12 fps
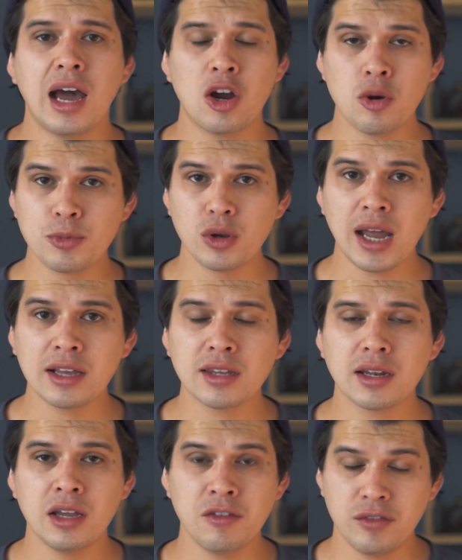I hope you liked
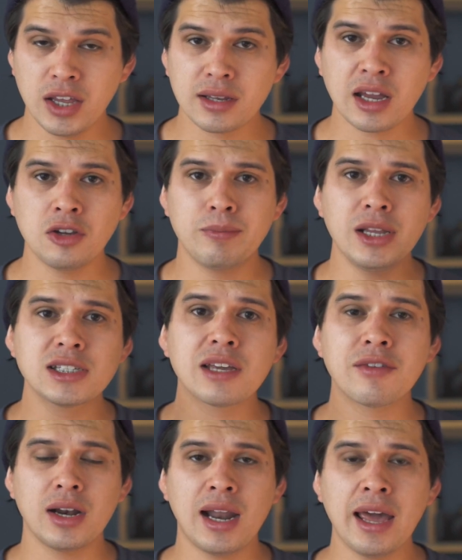it. If you did, can you please
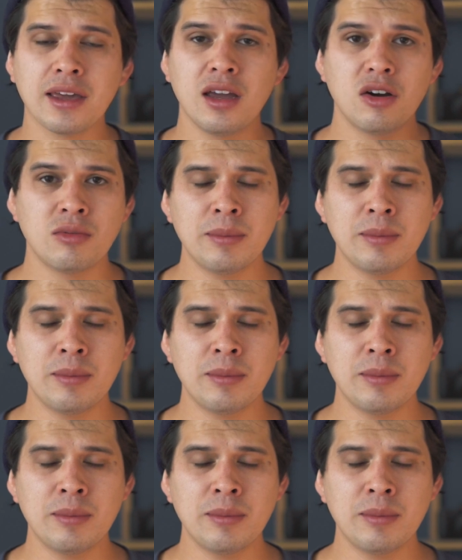give it a like?